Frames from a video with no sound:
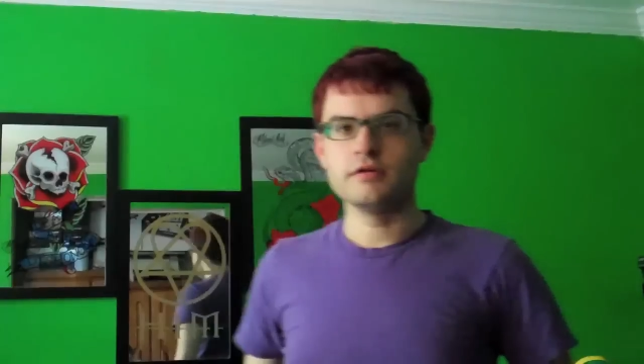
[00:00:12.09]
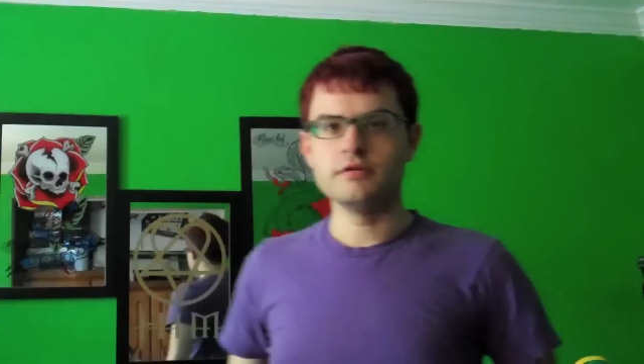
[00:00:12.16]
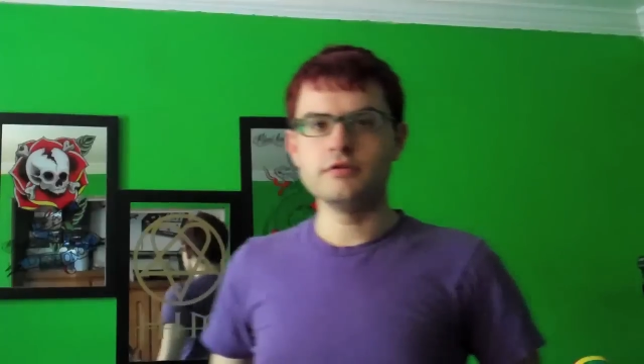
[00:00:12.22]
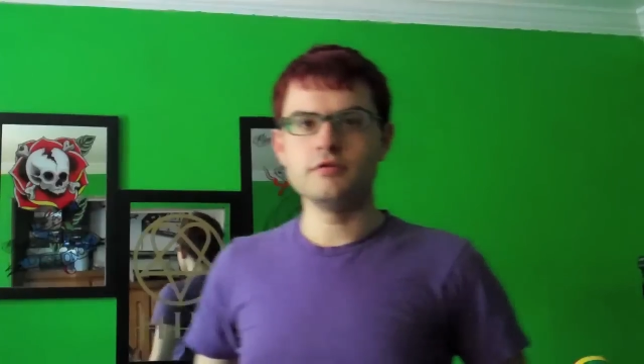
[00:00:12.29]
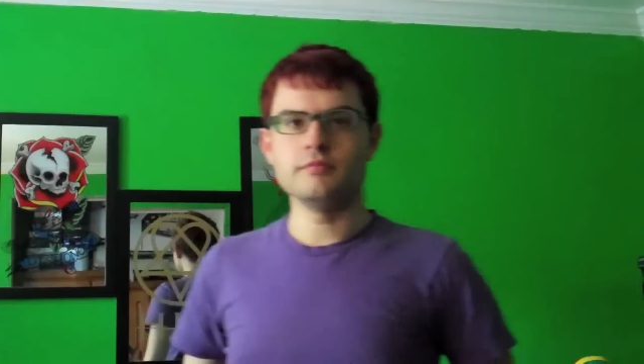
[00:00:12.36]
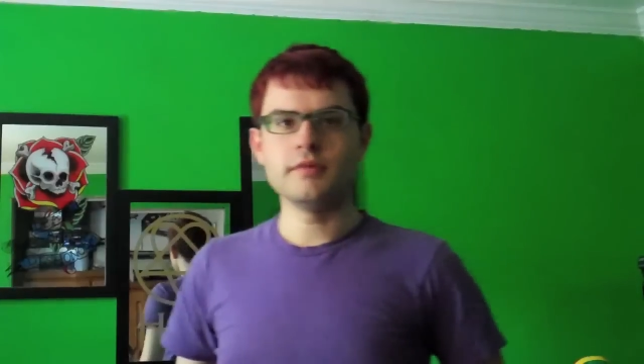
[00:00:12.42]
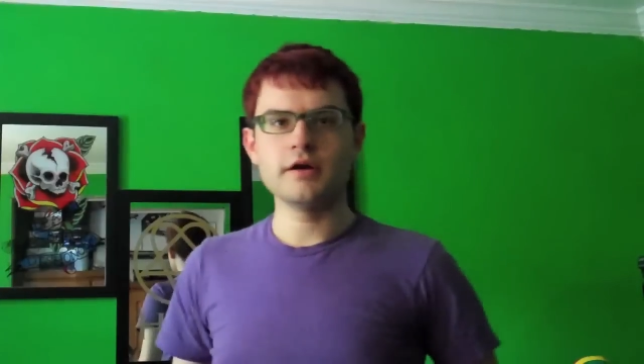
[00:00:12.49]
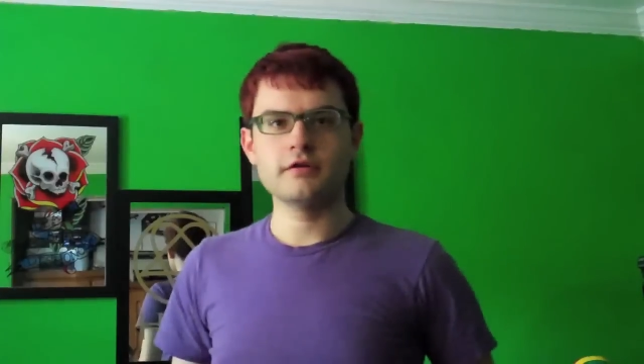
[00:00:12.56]

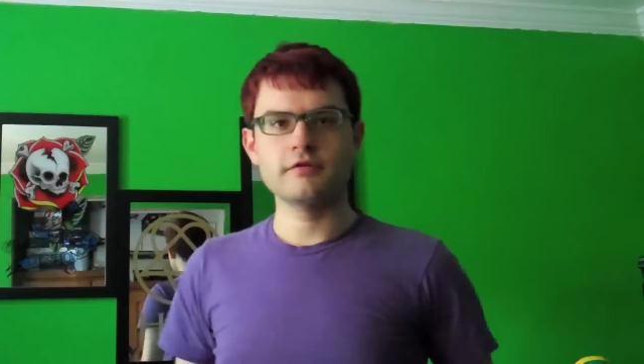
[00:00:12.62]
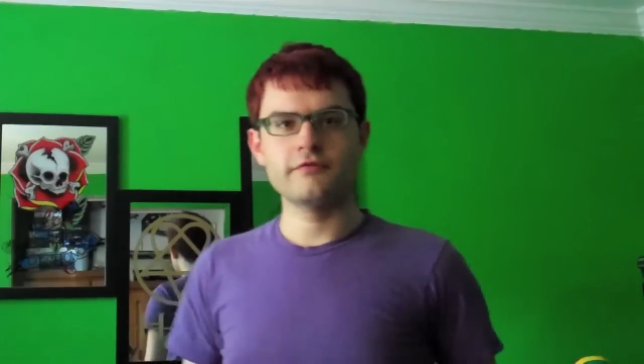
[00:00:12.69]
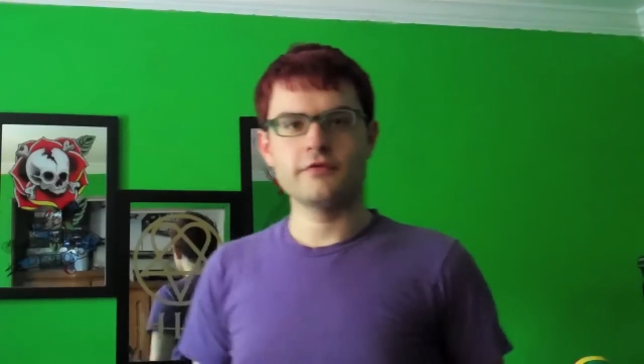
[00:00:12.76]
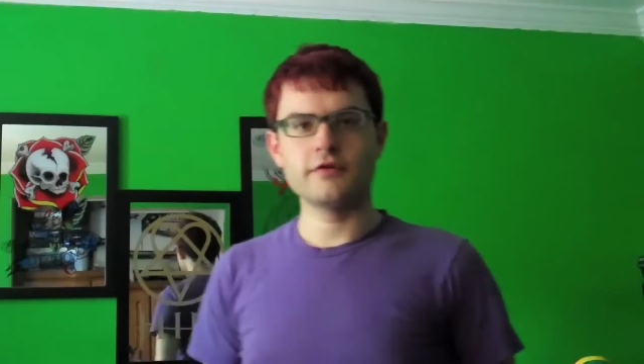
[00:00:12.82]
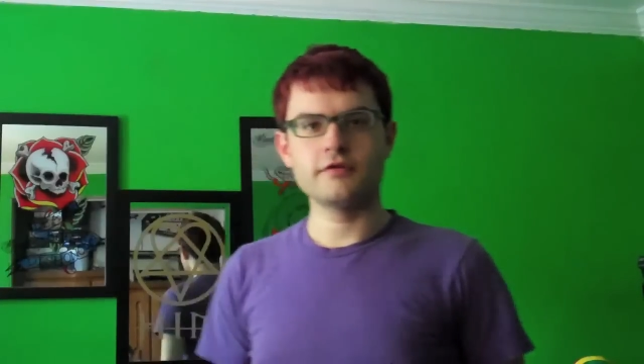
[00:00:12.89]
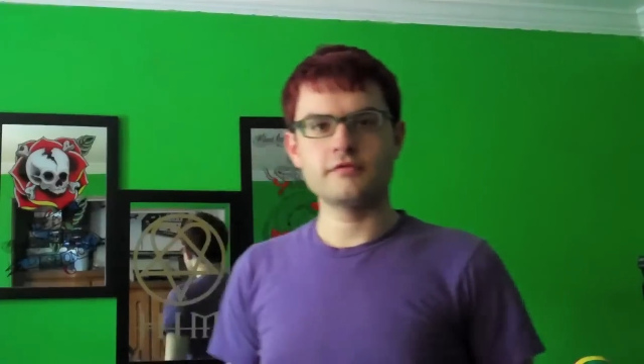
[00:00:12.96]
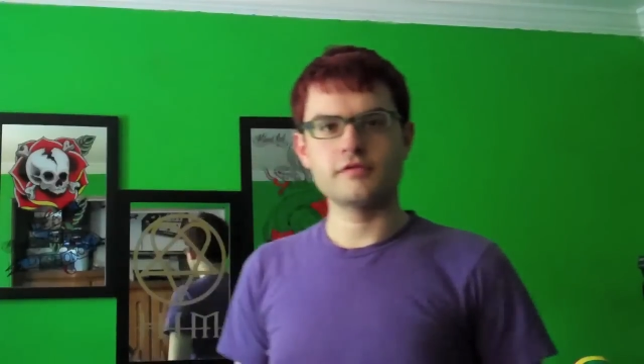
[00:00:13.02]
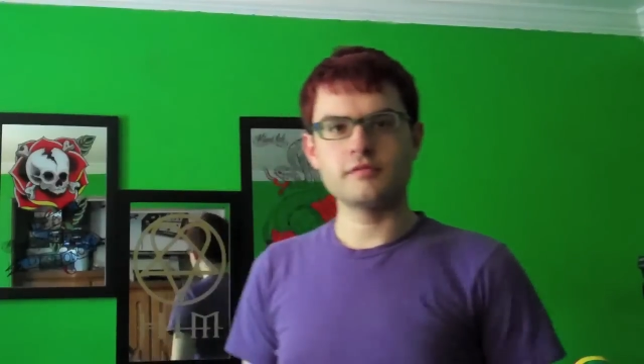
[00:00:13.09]
new
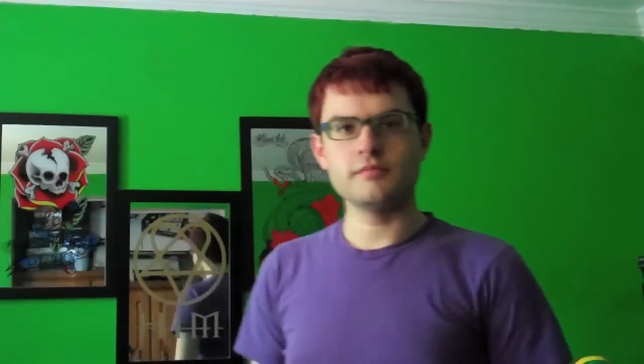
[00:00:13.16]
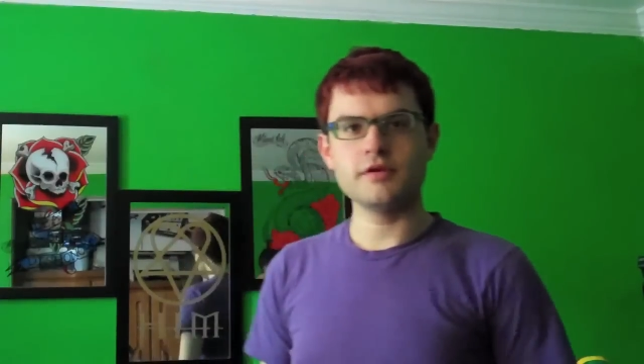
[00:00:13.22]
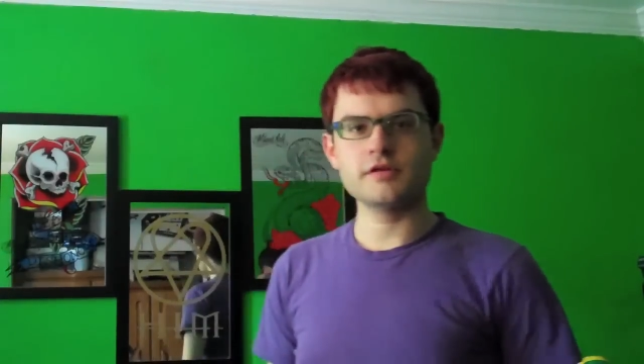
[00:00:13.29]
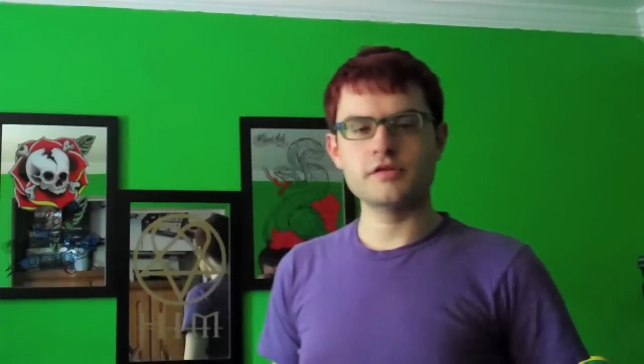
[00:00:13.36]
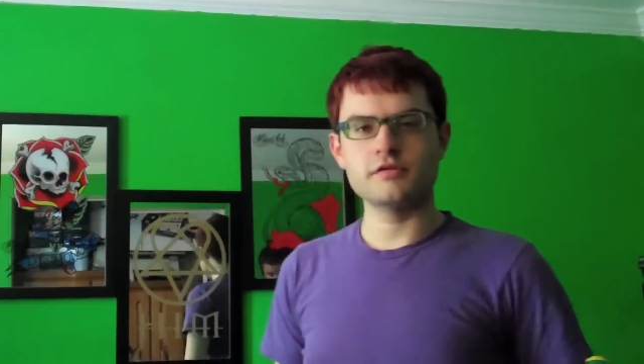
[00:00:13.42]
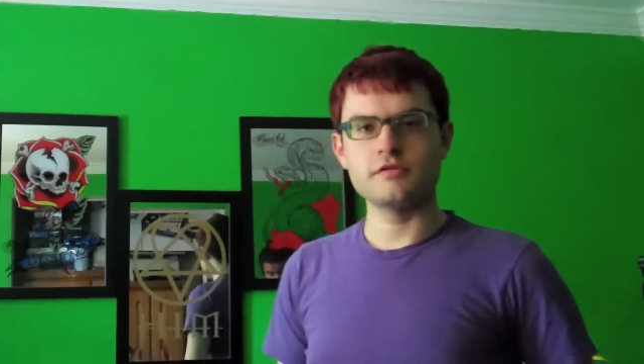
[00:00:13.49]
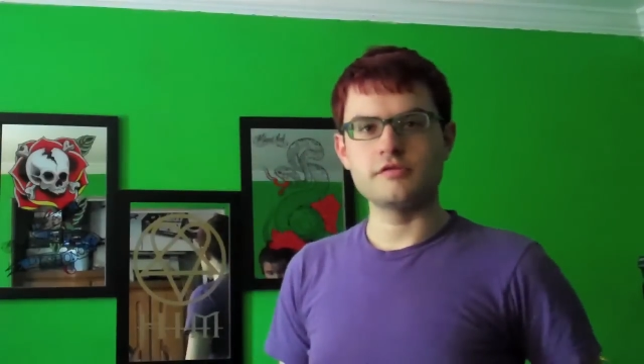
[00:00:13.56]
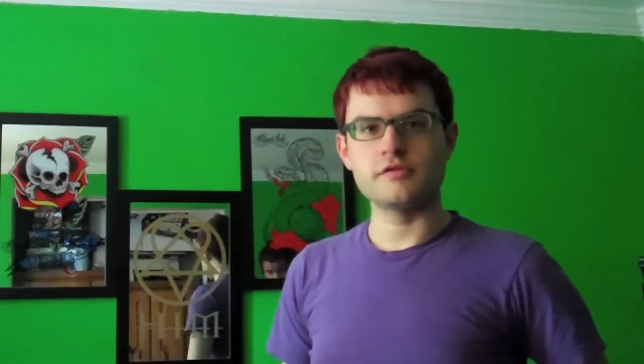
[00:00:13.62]
microphones and
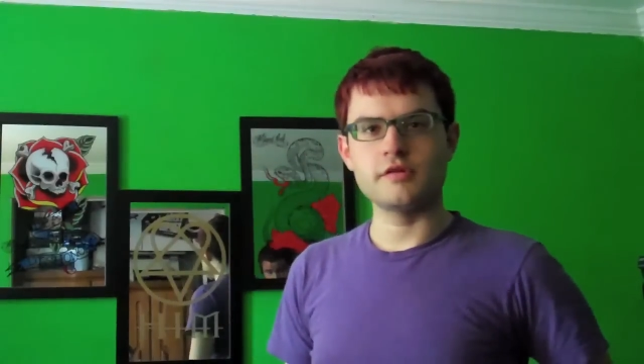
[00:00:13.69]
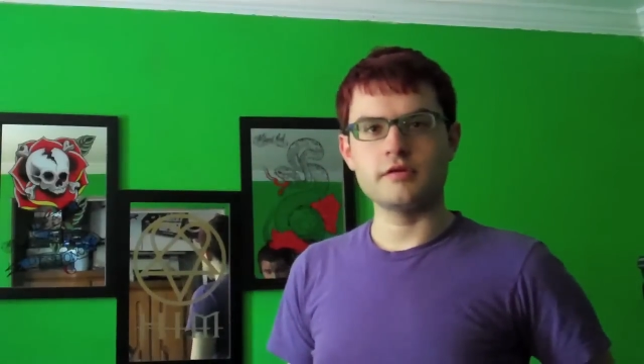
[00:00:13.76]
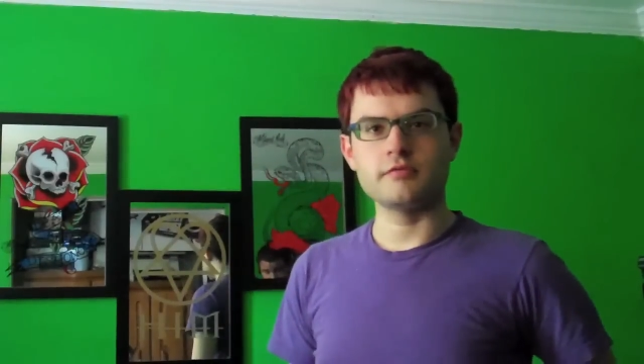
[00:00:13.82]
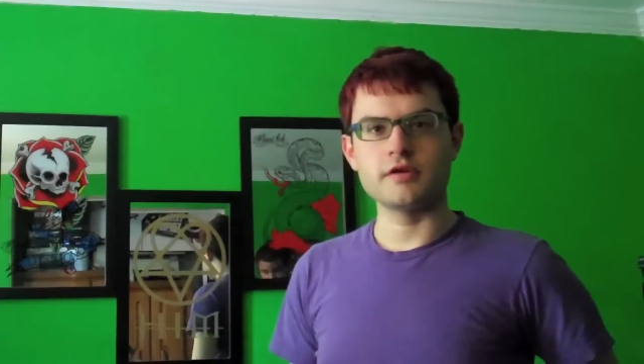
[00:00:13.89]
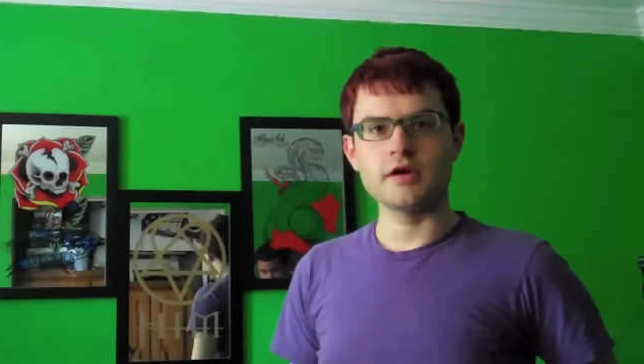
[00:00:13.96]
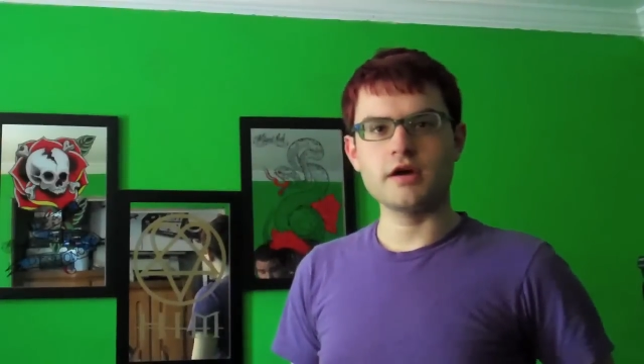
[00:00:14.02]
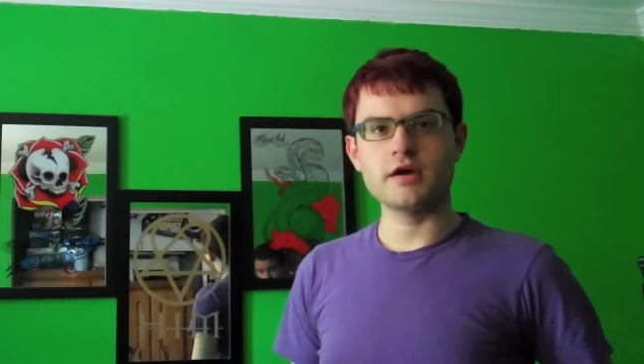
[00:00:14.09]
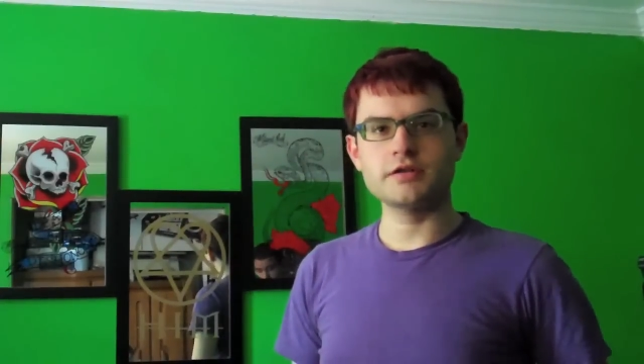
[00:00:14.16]
mixers that
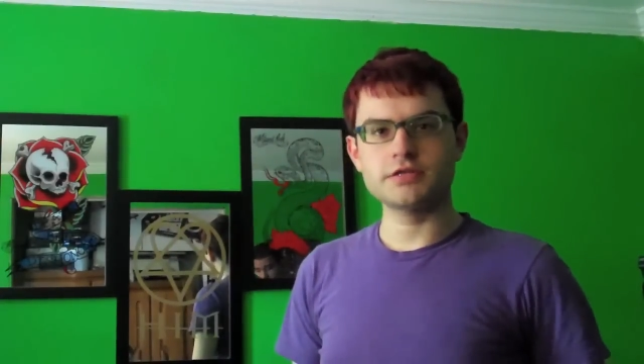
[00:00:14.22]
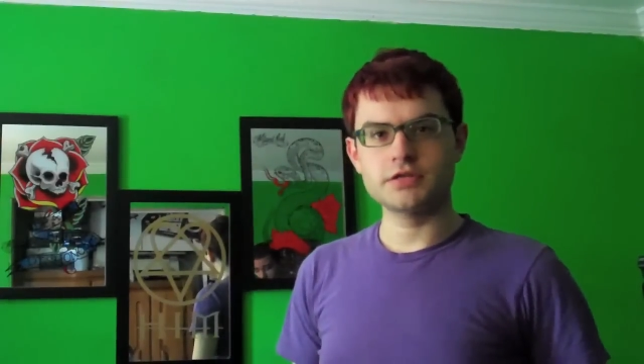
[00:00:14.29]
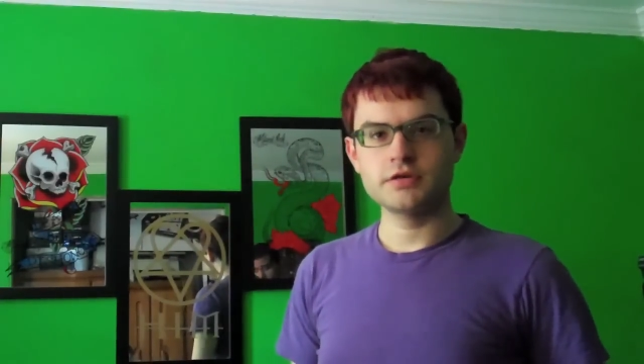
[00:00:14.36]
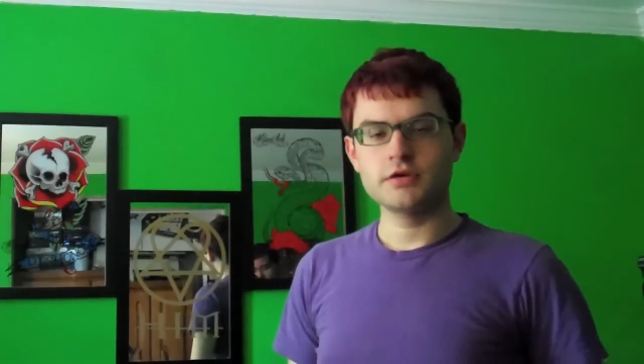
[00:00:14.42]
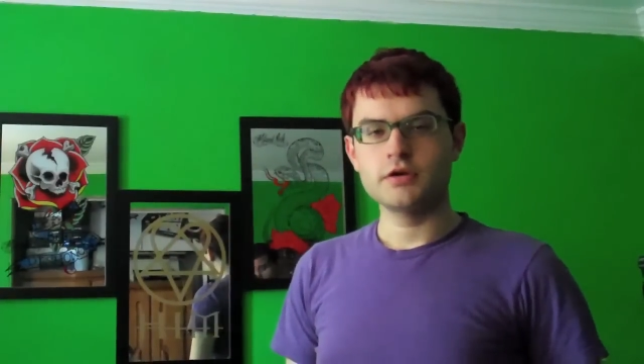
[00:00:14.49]
we got